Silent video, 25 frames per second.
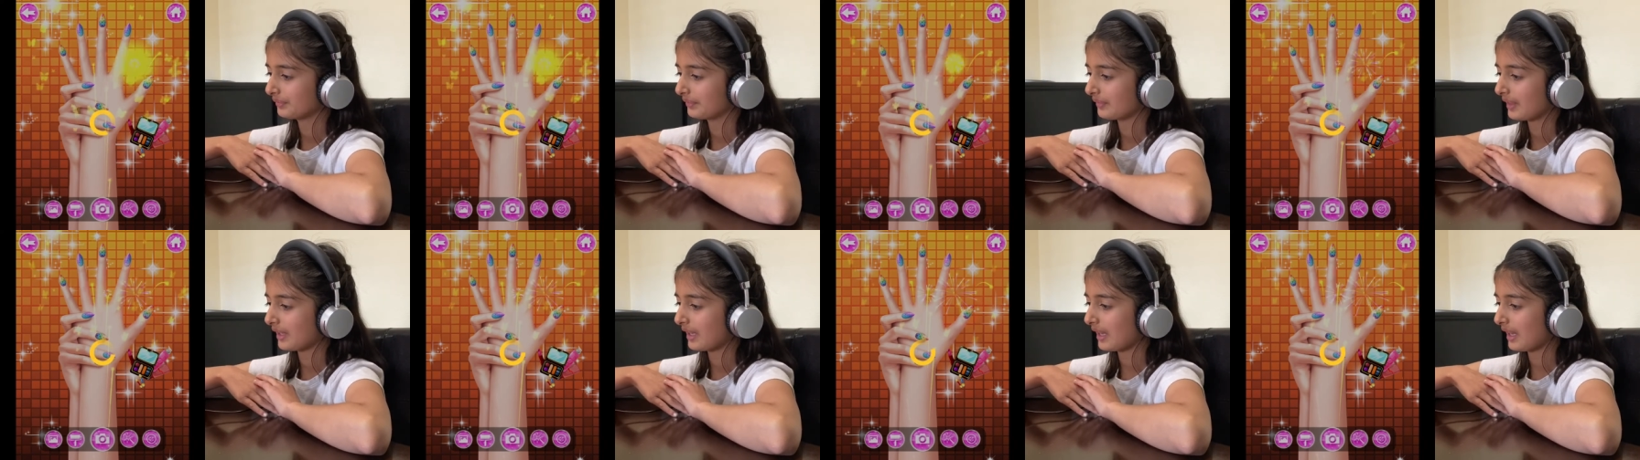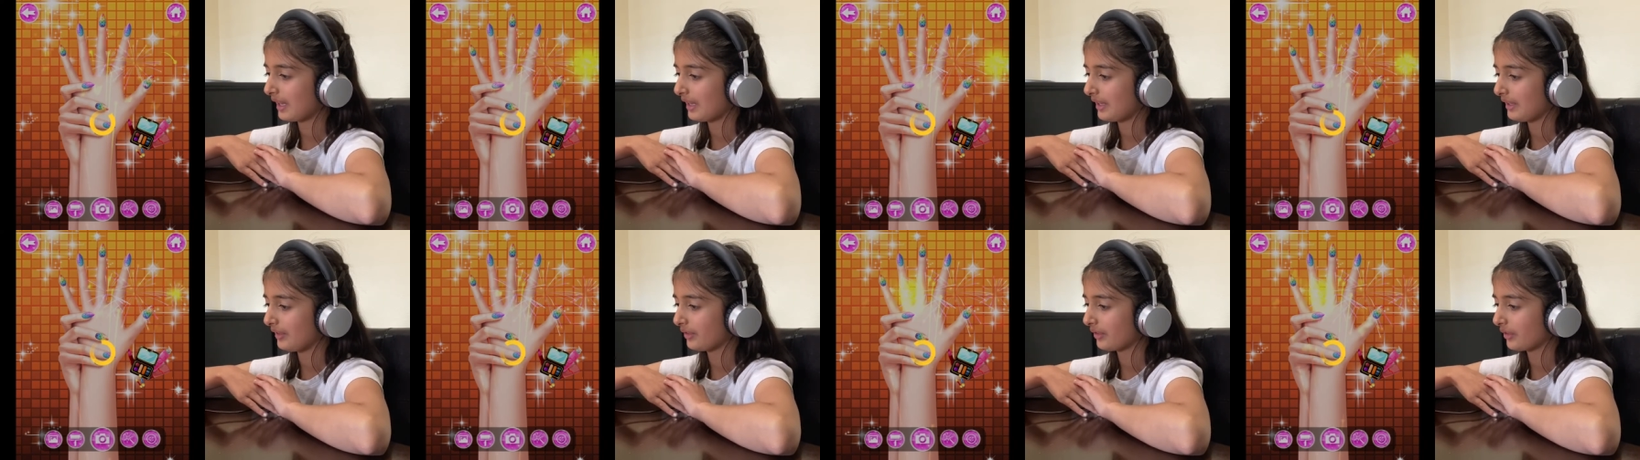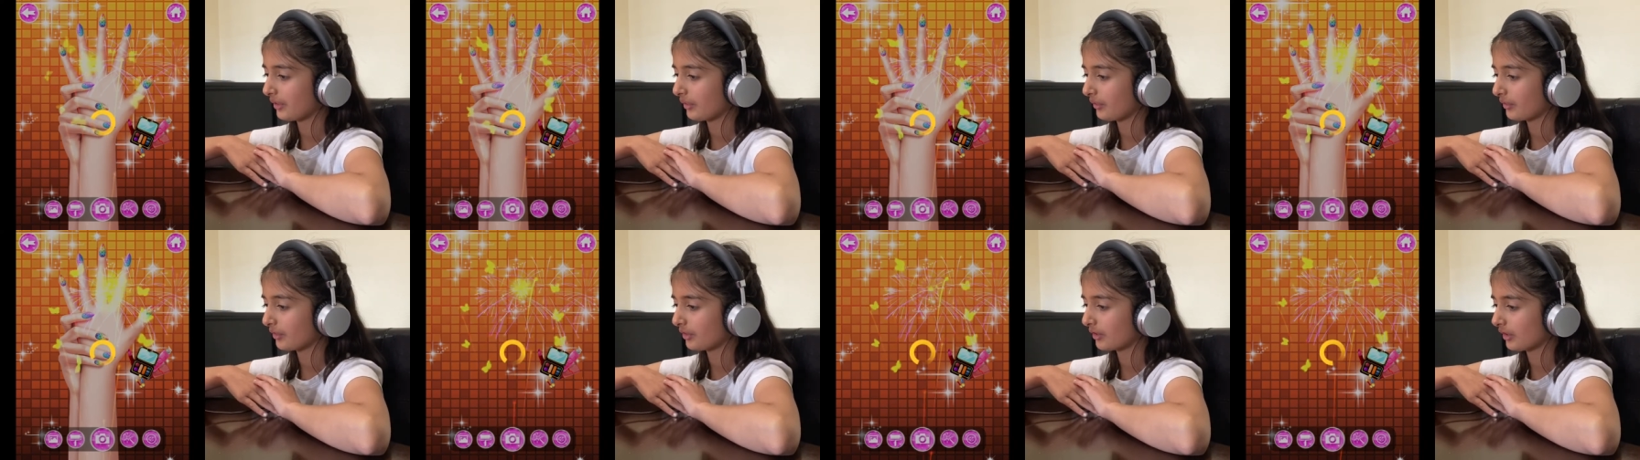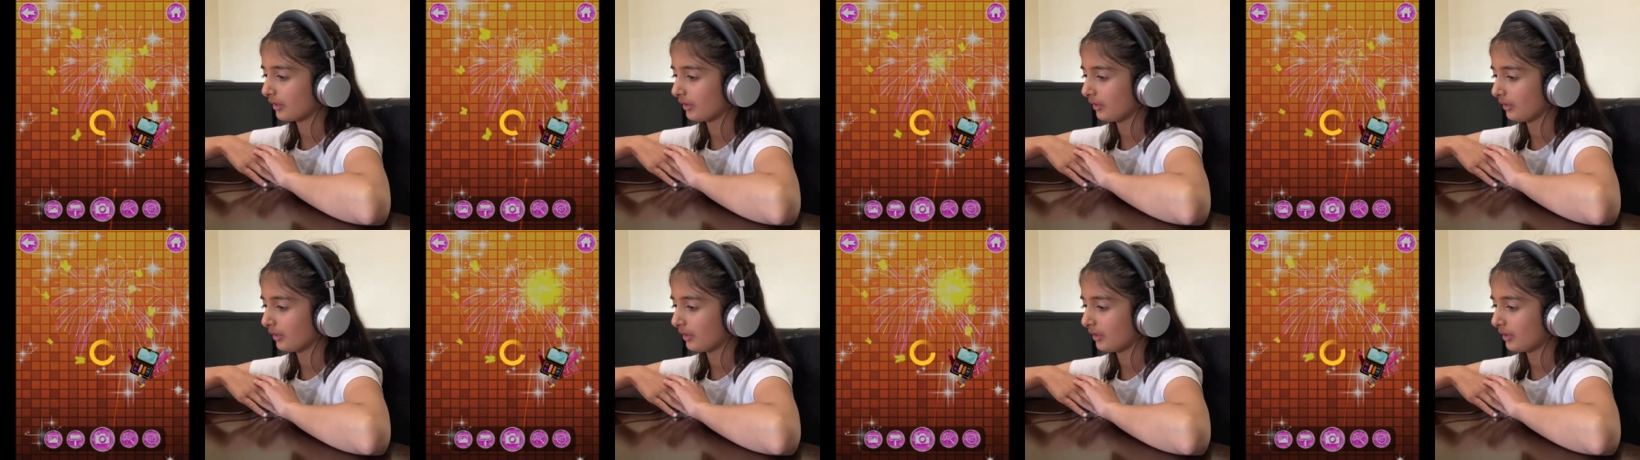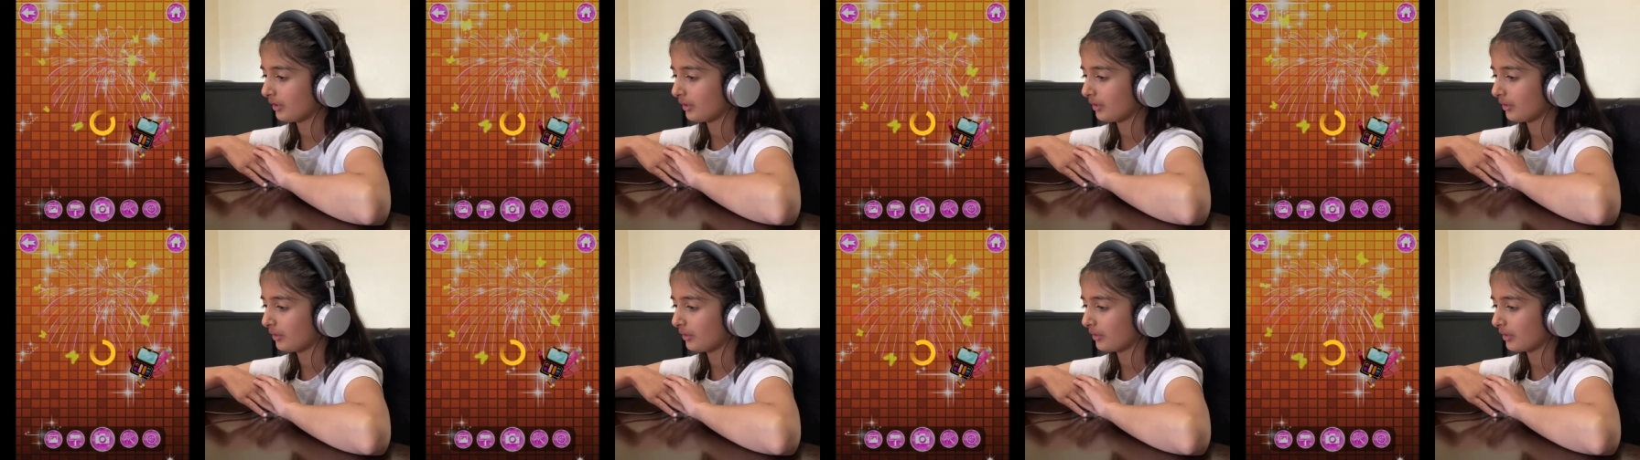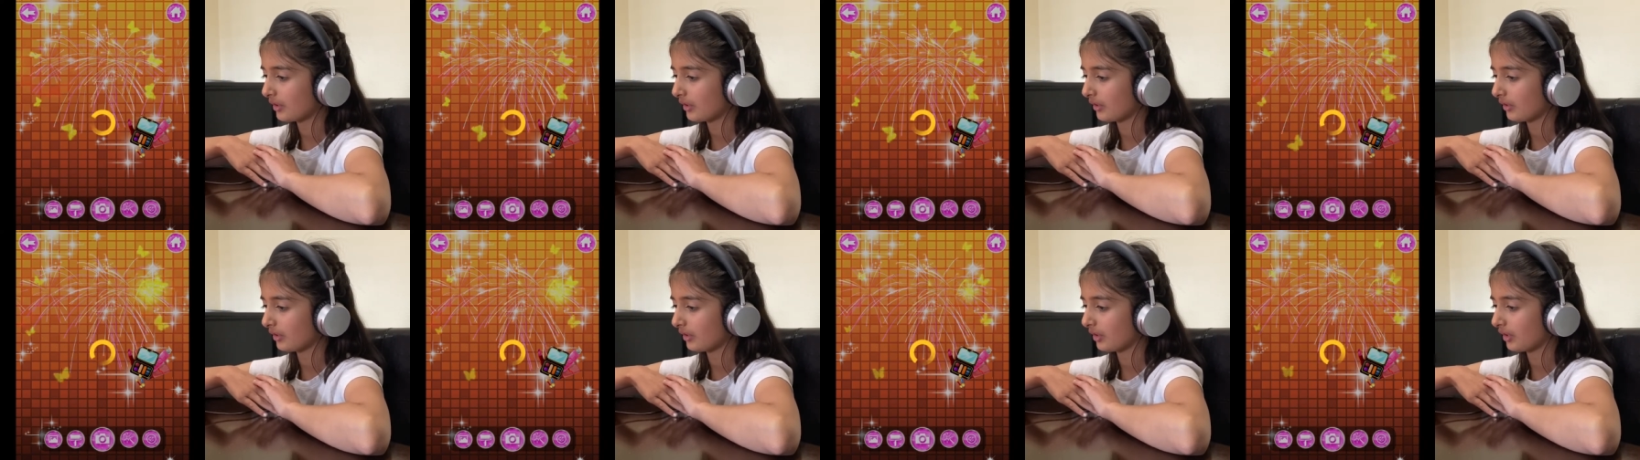Okay, so it's gonna
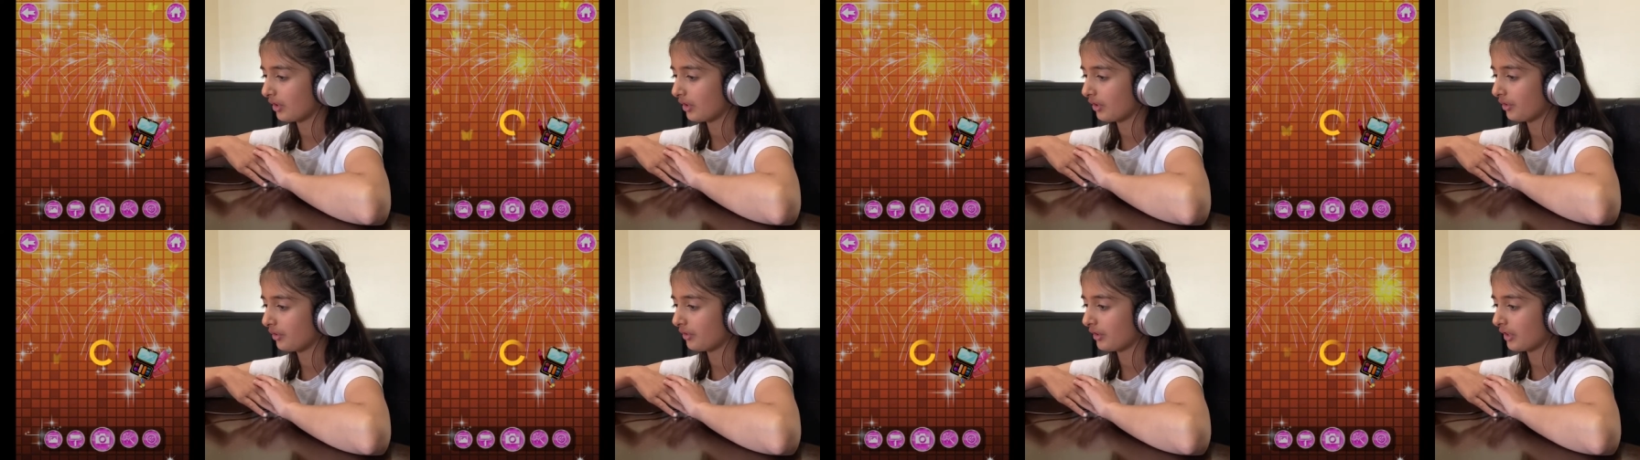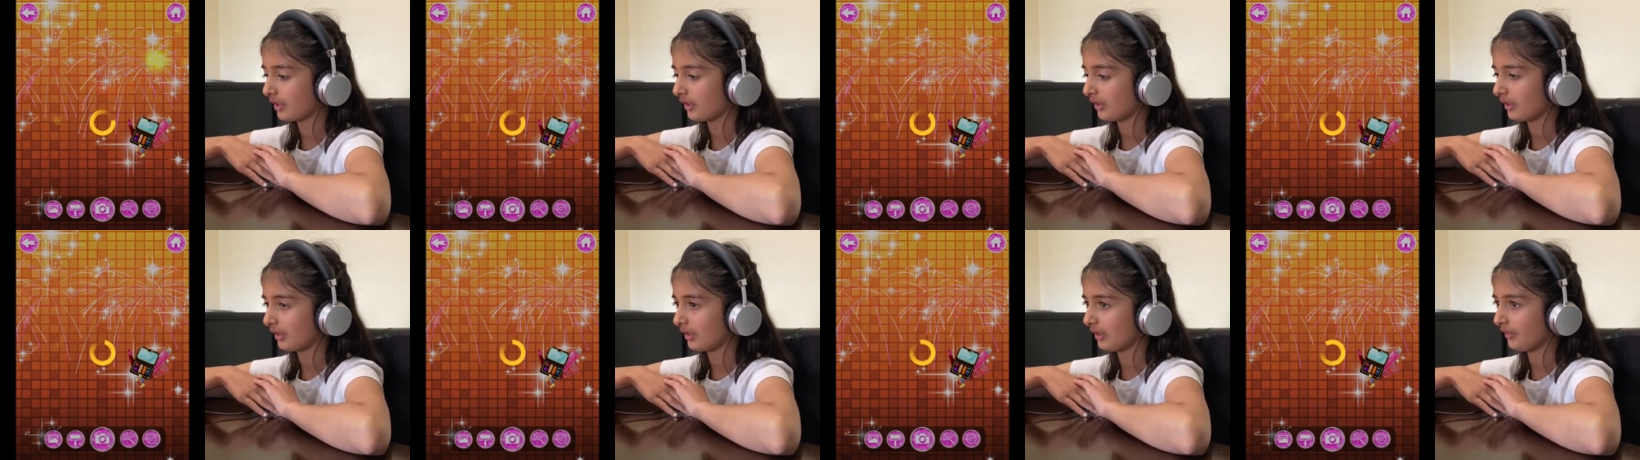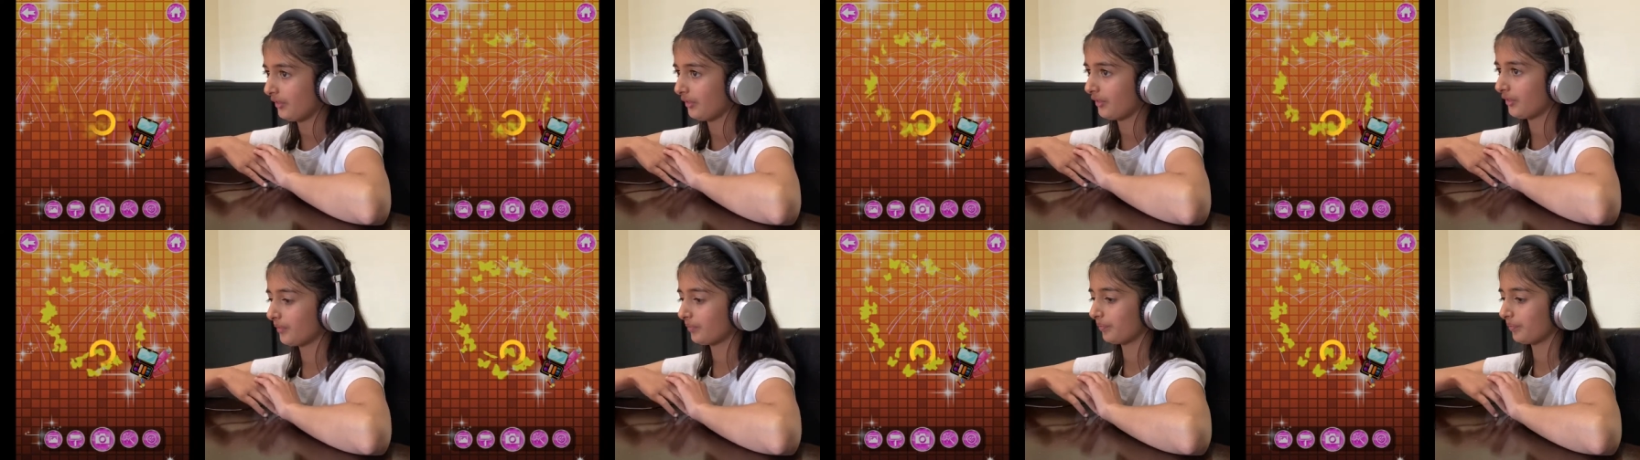load and load and load.